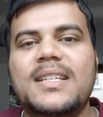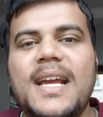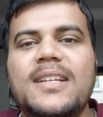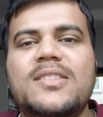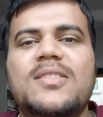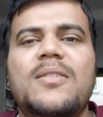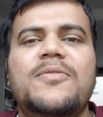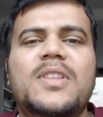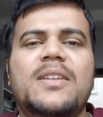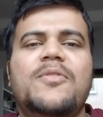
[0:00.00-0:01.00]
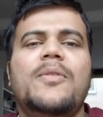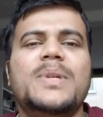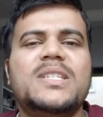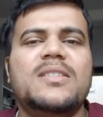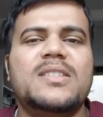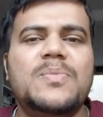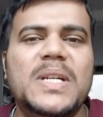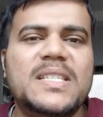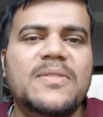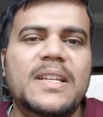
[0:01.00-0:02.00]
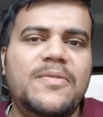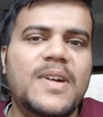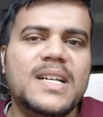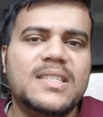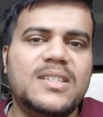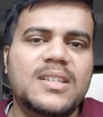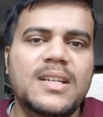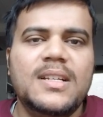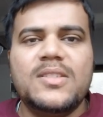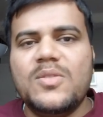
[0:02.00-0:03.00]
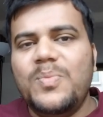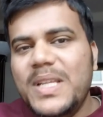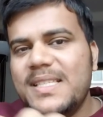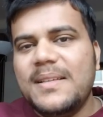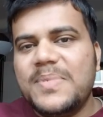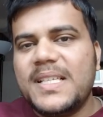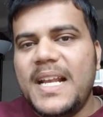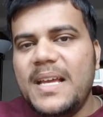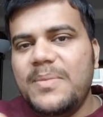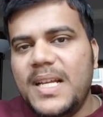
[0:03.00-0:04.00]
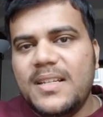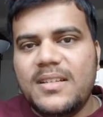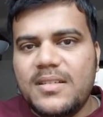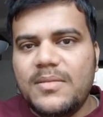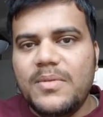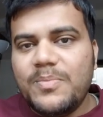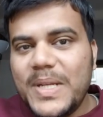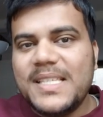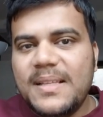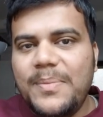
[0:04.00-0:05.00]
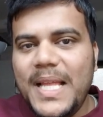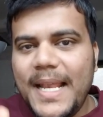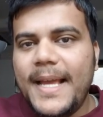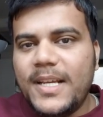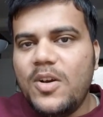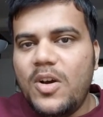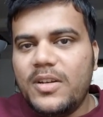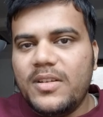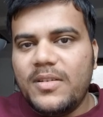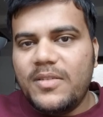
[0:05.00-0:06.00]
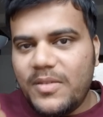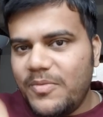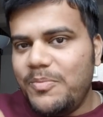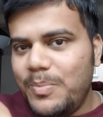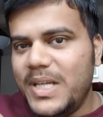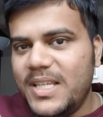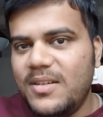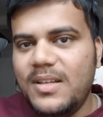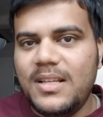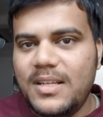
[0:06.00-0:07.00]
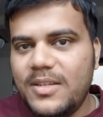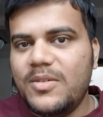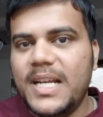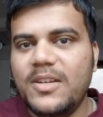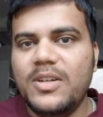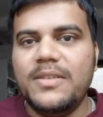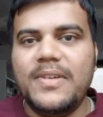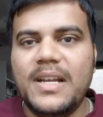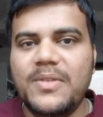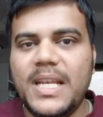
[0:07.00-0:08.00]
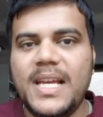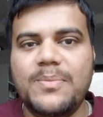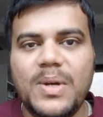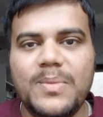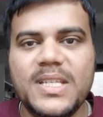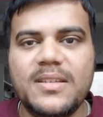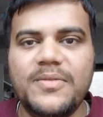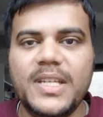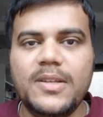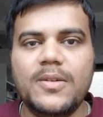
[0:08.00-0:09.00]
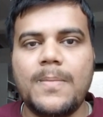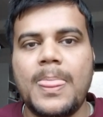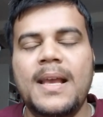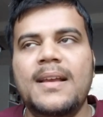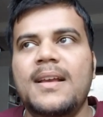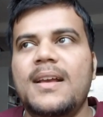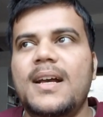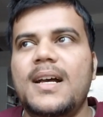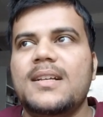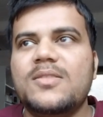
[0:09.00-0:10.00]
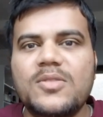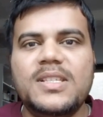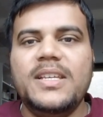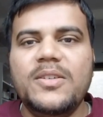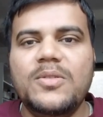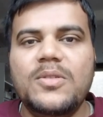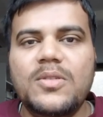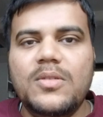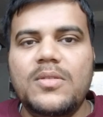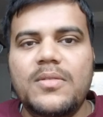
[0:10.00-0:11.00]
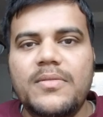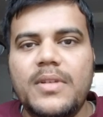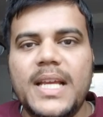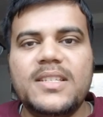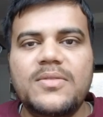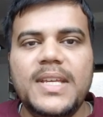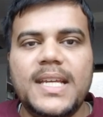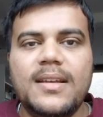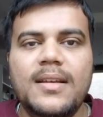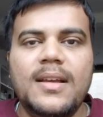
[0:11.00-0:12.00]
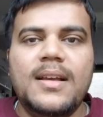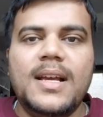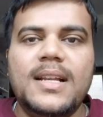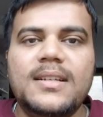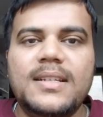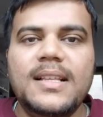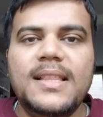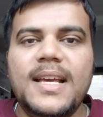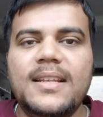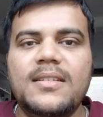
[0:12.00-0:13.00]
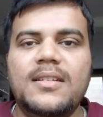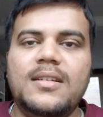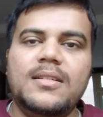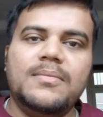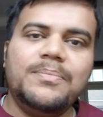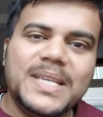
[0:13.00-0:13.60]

kinds of the information spreads very fast. So please subscribe and press the bell icon, particularly to get notified when I publish a video. So see you next week. Until then,